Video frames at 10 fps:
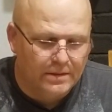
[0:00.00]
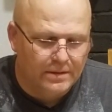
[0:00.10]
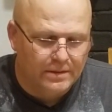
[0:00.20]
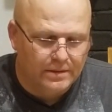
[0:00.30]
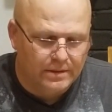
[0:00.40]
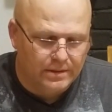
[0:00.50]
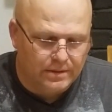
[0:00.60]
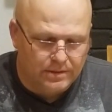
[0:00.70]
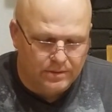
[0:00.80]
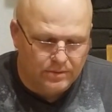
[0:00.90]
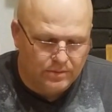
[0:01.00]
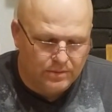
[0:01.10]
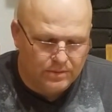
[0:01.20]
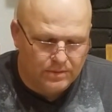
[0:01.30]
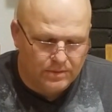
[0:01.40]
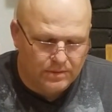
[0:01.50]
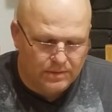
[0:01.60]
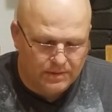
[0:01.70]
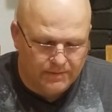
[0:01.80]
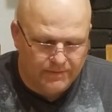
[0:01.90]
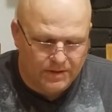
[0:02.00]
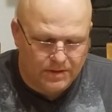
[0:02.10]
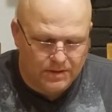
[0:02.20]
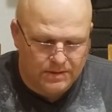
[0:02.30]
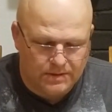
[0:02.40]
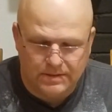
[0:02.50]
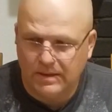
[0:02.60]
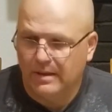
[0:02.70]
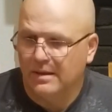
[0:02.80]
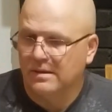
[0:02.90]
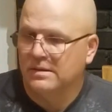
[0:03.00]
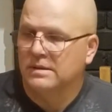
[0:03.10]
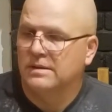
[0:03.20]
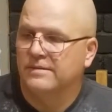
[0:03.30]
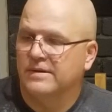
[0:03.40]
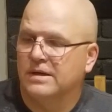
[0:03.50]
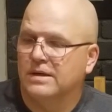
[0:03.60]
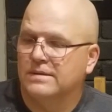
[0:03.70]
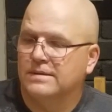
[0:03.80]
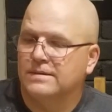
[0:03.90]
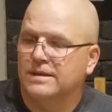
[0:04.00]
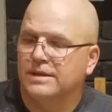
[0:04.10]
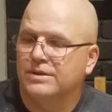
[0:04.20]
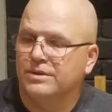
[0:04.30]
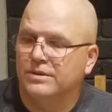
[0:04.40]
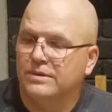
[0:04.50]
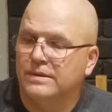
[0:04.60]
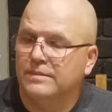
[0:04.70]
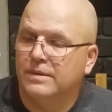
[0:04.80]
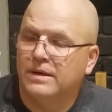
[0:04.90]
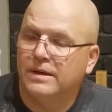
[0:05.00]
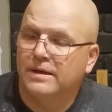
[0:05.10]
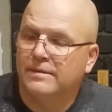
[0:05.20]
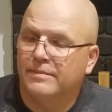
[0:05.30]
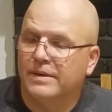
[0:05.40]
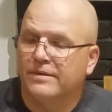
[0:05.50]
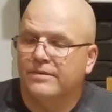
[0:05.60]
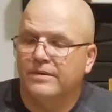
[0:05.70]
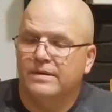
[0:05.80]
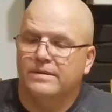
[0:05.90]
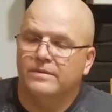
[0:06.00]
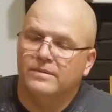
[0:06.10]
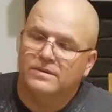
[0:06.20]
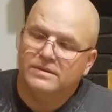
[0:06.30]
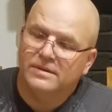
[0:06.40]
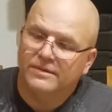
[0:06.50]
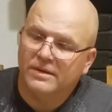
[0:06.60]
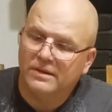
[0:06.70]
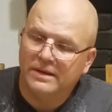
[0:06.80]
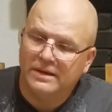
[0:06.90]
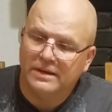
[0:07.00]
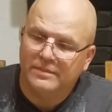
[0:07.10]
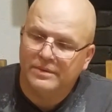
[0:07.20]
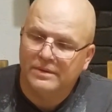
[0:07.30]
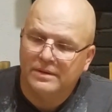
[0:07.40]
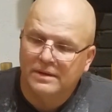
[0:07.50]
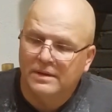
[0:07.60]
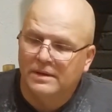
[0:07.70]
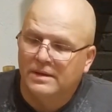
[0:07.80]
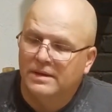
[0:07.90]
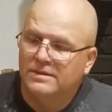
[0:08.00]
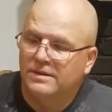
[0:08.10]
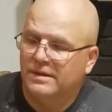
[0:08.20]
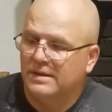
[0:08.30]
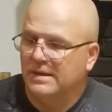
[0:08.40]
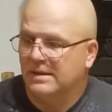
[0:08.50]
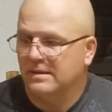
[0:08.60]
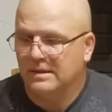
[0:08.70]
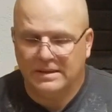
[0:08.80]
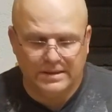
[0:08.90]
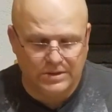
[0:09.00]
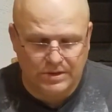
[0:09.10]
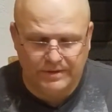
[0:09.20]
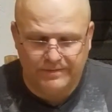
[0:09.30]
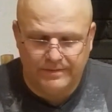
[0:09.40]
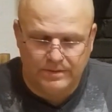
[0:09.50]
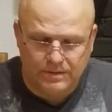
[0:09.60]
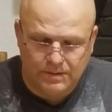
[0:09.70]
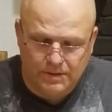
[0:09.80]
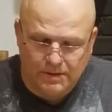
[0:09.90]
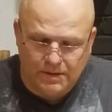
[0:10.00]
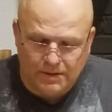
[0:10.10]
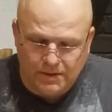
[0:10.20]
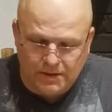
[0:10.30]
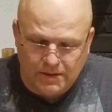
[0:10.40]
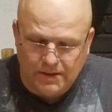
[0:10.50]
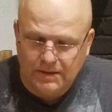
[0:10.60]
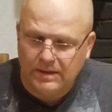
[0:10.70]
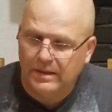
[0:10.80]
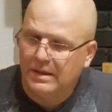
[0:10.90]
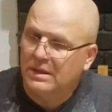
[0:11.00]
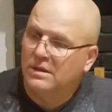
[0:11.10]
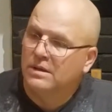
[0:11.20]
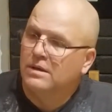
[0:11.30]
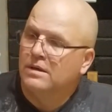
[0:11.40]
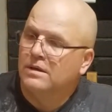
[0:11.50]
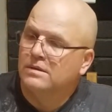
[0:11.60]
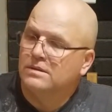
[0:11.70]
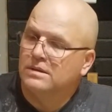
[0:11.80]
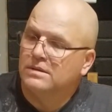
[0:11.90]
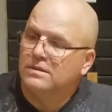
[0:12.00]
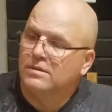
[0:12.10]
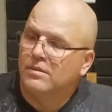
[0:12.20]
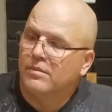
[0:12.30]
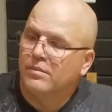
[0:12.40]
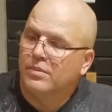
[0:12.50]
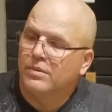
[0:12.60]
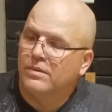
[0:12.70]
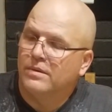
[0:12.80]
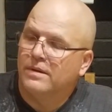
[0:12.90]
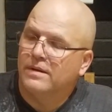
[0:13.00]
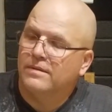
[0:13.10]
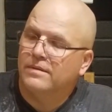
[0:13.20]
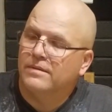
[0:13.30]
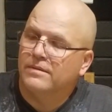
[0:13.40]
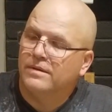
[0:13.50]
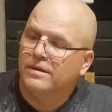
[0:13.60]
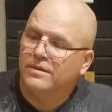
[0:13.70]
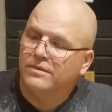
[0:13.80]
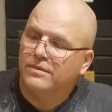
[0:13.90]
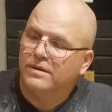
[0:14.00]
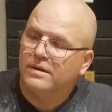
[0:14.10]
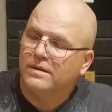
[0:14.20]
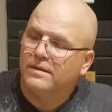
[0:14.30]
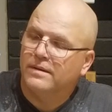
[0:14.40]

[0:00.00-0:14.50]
If it causes an issue in my pantry, and then I'll just have to clean it up. Okay, so you're going to take the lid off, and then just pour that yeast right in there.